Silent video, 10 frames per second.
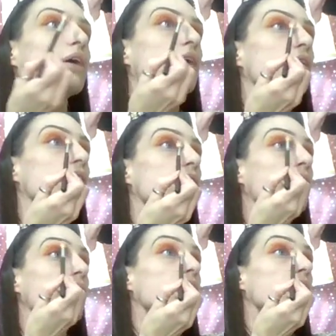
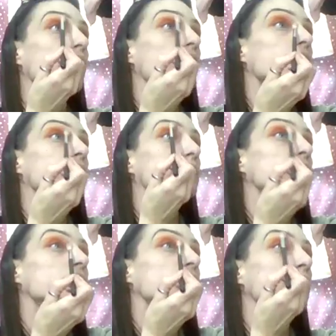Okay, I
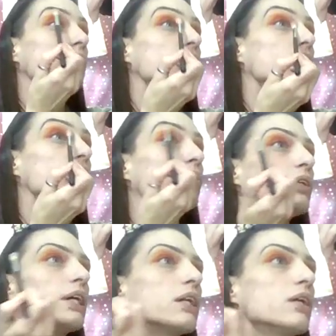see you,
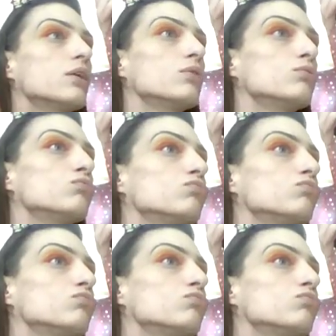yellow.